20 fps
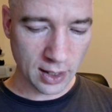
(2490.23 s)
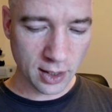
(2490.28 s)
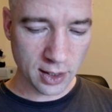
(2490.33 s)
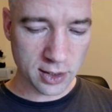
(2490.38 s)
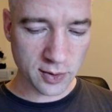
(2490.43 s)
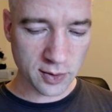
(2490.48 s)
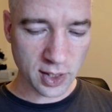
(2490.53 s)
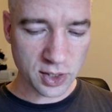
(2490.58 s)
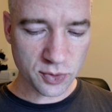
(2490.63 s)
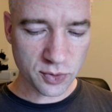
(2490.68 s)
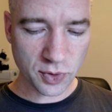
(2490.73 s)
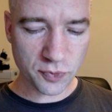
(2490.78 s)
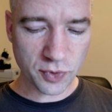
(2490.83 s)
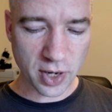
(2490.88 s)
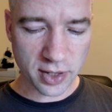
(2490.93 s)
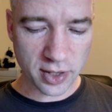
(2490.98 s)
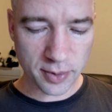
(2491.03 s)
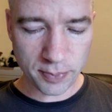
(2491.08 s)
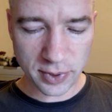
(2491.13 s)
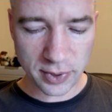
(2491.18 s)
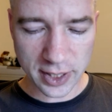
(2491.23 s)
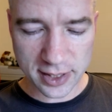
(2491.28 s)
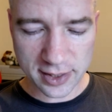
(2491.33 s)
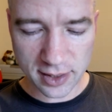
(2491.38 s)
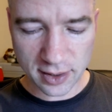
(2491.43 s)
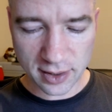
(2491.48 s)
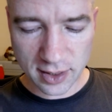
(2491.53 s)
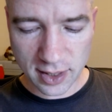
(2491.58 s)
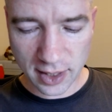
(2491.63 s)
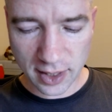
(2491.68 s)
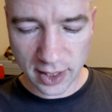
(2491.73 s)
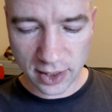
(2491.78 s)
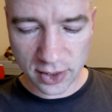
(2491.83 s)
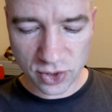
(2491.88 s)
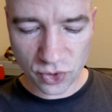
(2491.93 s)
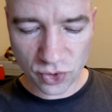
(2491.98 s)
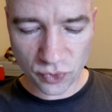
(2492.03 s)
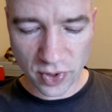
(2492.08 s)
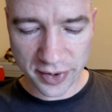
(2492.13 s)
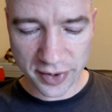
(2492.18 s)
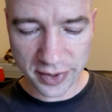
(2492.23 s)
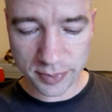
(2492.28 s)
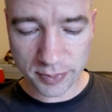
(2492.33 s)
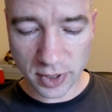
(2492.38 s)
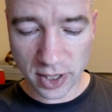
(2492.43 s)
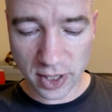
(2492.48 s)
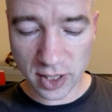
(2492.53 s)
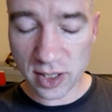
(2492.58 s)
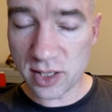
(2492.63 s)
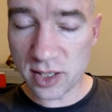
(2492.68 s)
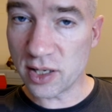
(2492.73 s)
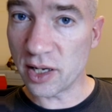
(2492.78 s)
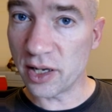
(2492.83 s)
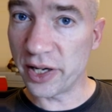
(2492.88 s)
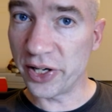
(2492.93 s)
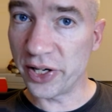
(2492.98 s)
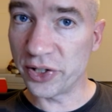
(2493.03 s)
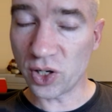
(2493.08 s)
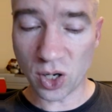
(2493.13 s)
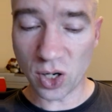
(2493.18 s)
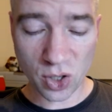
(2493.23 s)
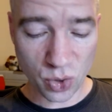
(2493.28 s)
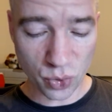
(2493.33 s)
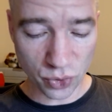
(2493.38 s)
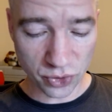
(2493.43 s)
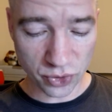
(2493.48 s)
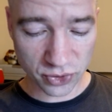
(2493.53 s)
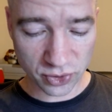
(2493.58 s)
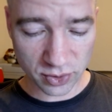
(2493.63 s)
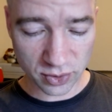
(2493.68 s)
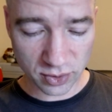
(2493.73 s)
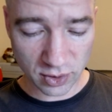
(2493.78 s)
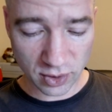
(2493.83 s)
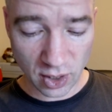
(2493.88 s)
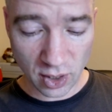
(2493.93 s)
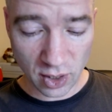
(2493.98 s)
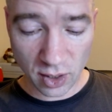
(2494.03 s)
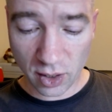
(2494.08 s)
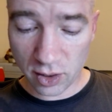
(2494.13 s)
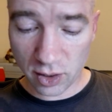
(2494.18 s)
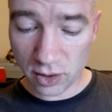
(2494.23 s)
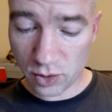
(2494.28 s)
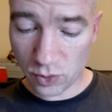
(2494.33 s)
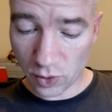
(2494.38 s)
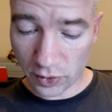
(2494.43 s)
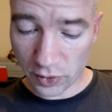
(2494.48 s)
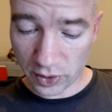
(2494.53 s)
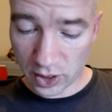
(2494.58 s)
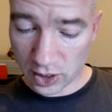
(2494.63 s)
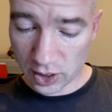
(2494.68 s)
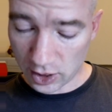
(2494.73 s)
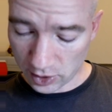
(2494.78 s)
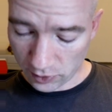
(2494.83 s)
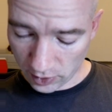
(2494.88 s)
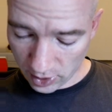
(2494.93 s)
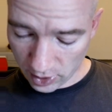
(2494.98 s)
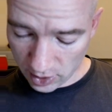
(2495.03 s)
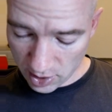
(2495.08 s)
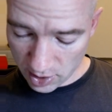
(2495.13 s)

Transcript: You enter a rather pleasant glade surrounded by gnarled oaks. You are in clearing